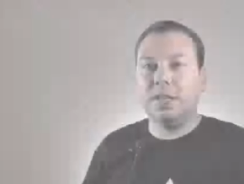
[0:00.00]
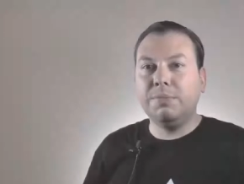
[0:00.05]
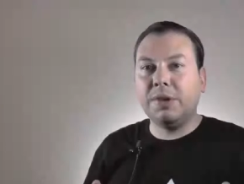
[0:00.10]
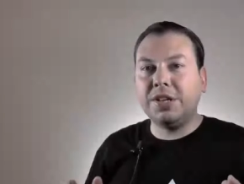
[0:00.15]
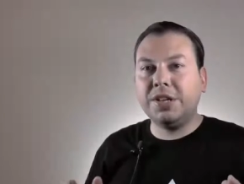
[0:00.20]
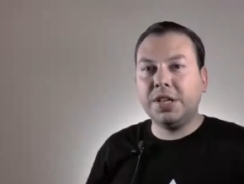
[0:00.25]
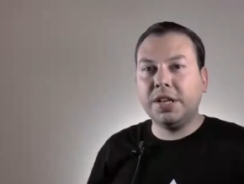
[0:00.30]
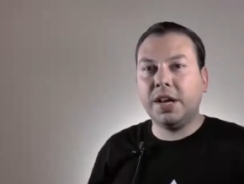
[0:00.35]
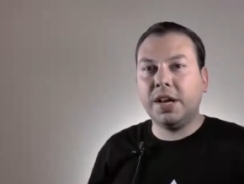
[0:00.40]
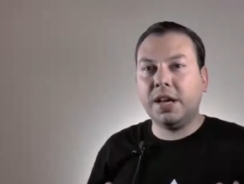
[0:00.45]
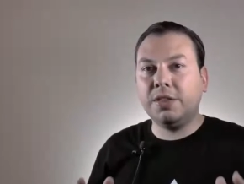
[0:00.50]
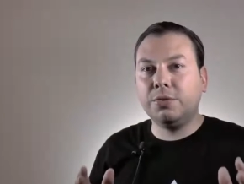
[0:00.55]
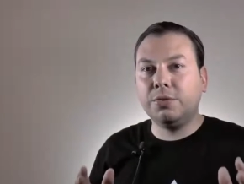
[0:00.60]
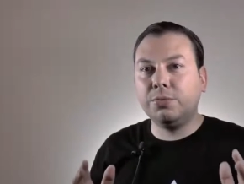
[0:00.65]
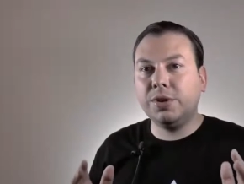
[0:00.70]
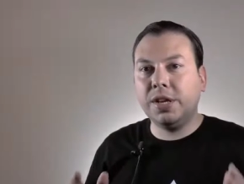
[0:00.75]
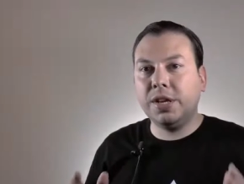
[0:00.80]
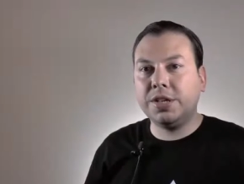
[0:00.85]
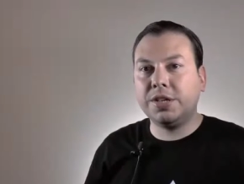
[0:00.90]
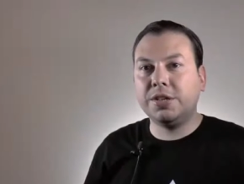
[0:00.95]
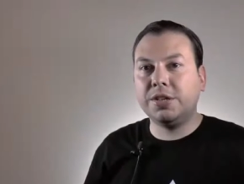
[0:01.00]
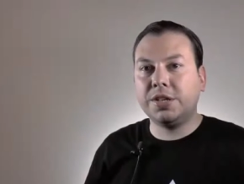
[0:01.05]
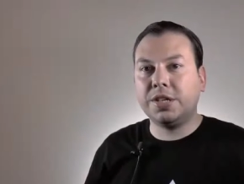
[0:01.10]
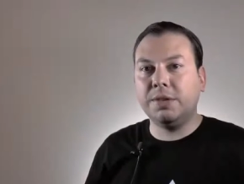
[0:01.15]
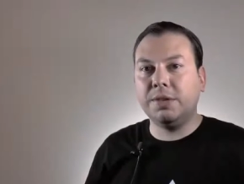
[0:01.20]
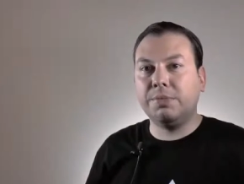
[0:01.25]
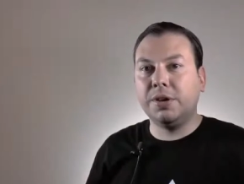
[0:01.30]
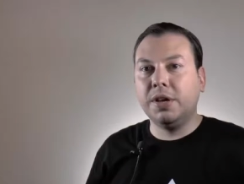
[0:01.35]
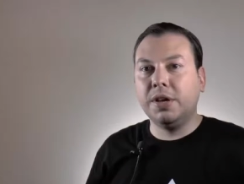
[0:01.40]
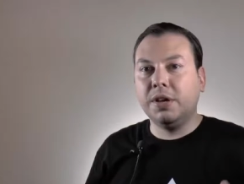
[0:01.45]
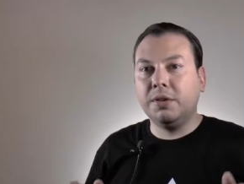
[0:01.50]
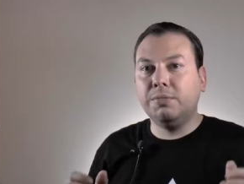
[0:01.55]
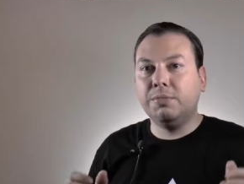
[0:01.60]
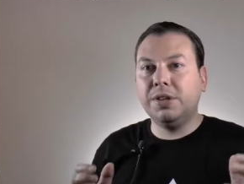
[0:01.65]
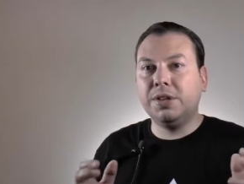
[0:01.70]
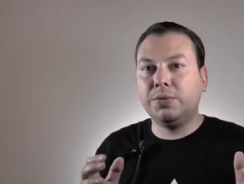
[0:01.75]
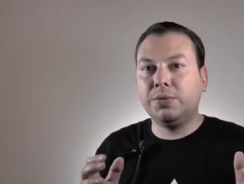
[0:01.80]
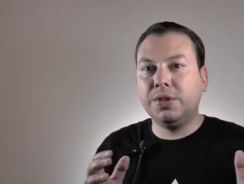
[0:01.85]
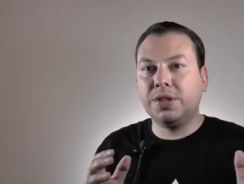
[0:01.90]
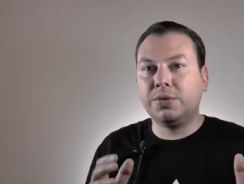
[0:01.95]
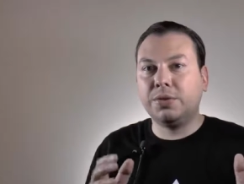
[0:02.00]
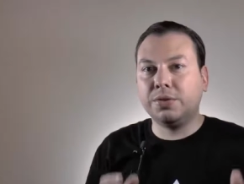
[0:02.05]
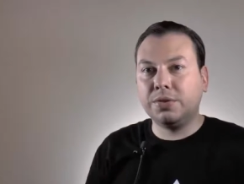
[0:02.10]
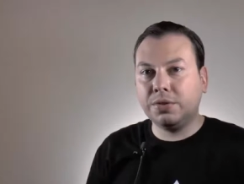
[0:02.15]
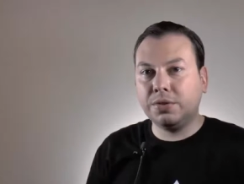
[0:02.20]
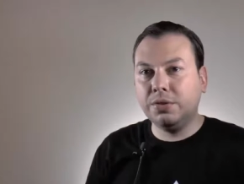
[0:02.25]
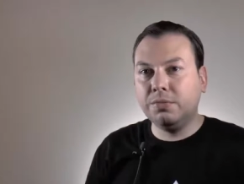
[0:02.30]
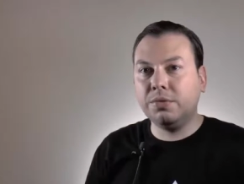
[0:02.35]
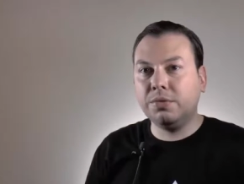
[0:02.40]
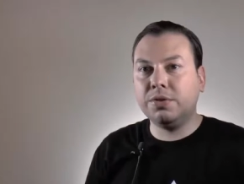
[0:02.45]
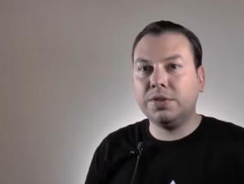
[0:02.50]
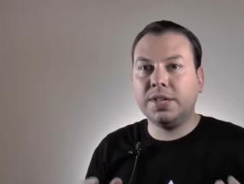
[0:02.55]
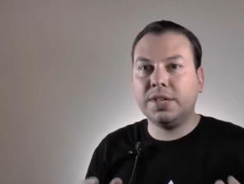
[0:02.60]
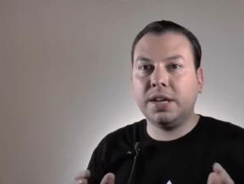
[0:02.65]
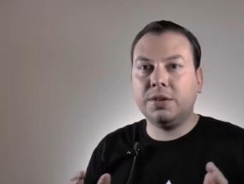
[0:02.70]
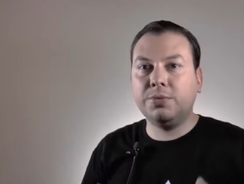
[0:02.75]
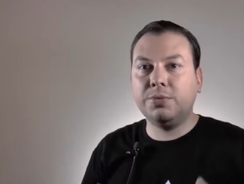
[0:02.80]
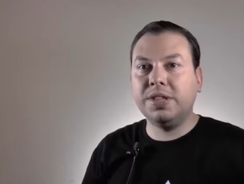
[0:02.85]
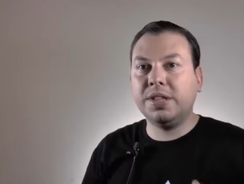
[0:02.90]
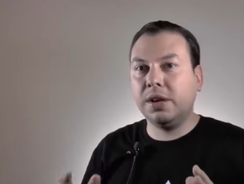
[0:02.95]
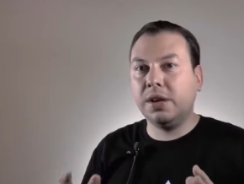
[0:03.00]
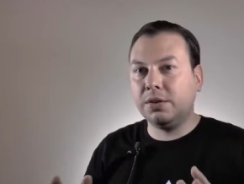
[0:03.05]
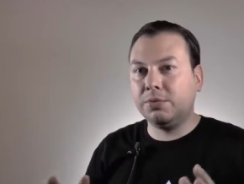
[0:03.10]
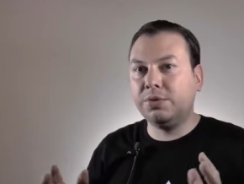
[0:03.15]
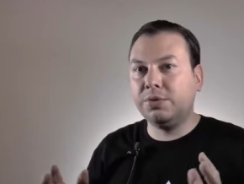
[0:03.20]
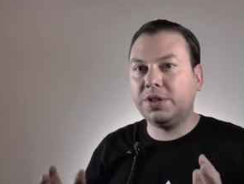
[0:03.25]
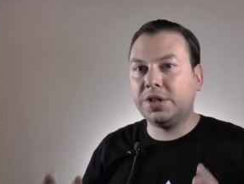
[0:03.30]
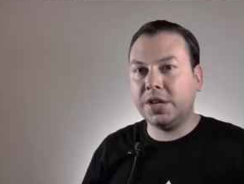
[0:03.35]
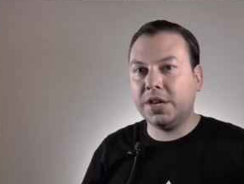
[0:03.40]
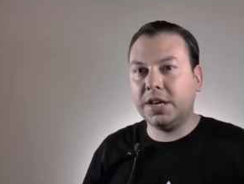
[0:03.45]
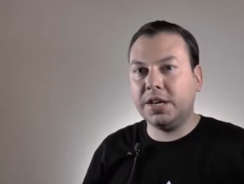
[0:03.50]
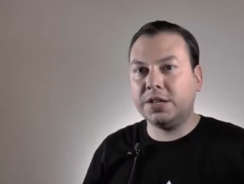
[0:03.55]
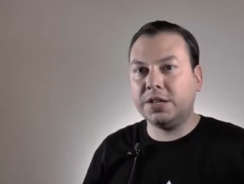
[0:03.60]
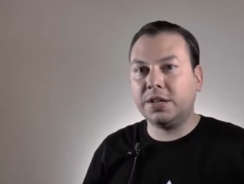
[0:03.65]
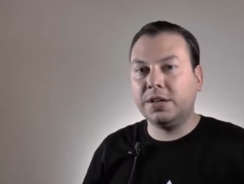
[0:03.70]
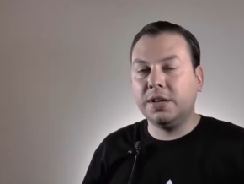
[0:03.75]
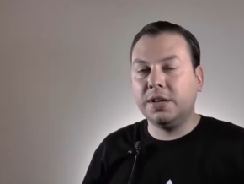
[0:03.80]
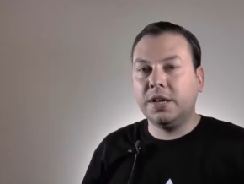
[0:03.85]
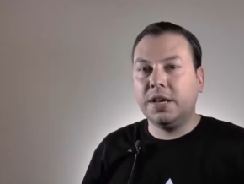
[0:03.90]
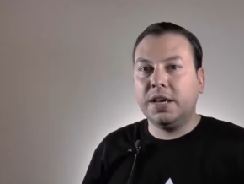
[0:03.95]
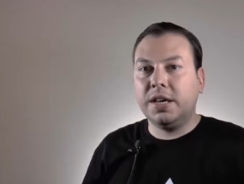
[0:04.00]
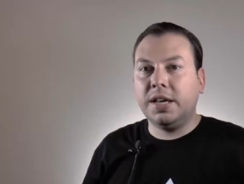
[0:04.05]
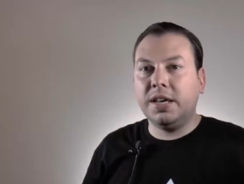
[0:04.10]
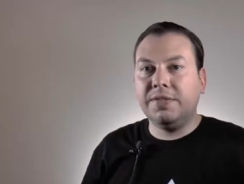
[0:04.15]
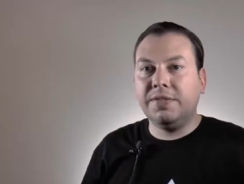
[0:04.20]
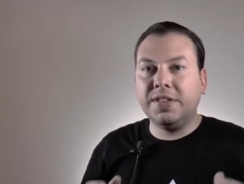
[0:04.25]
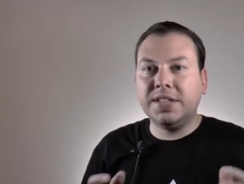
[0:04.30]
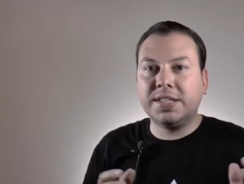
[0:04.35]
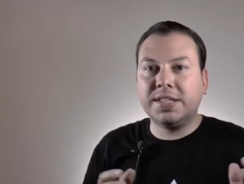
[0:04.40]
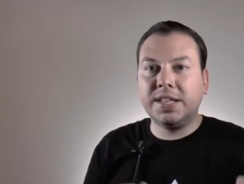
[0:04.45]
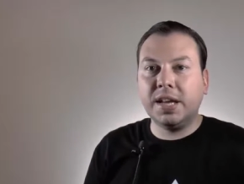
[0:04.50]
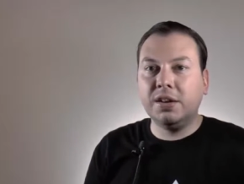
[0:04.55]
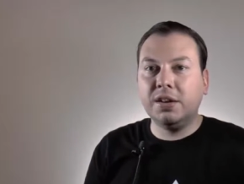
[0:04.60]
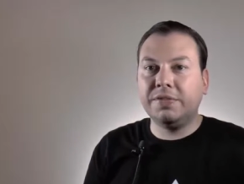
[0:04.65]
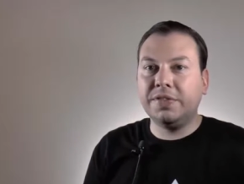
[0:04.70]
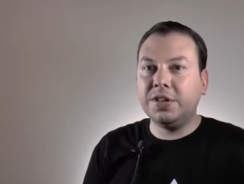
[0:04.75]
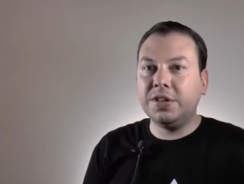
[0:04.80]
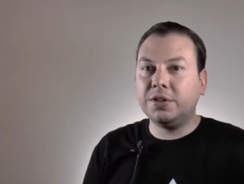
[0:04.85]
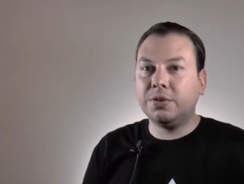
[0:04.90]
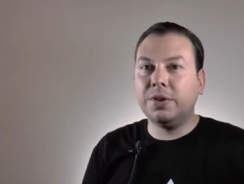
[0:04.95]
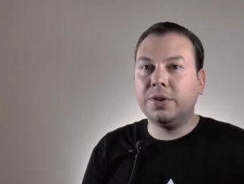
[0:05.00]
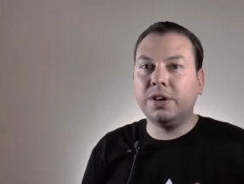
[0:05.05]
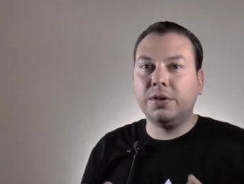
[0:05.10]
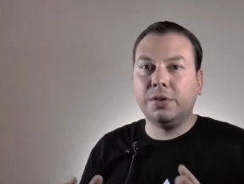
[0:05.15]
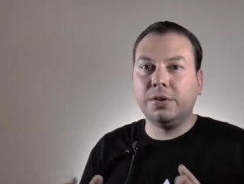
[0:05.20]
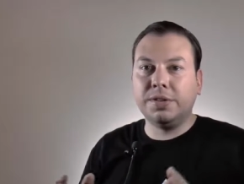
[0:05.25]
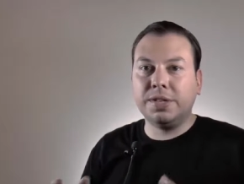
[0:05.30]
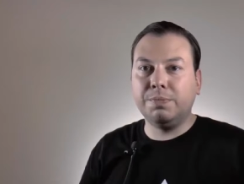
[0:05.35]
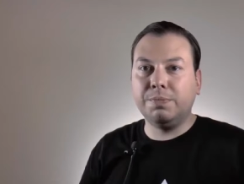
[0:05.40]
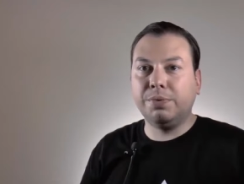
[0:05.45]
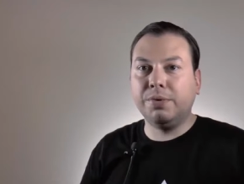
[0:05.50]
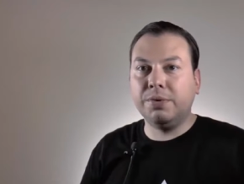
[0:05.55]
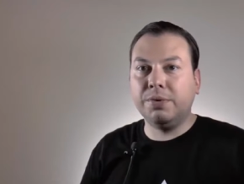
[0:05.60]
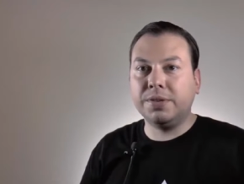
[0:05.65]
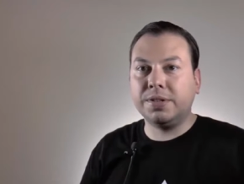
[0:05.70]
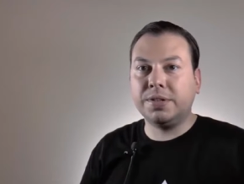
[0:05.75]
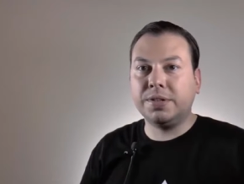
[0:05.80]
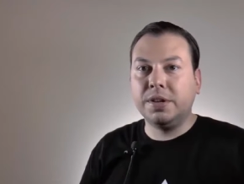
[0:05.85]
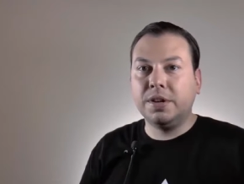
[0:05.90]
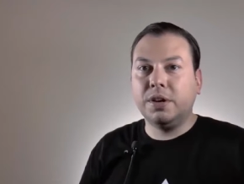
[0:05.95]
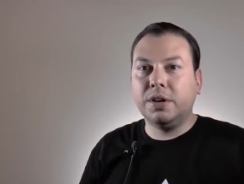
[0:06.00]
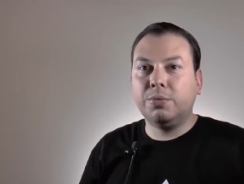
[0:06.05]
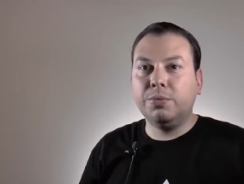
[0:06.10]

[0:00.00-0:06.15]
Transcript: Imagine how the relationship between consumers and retailers would change if, instead of issuing loyalty points,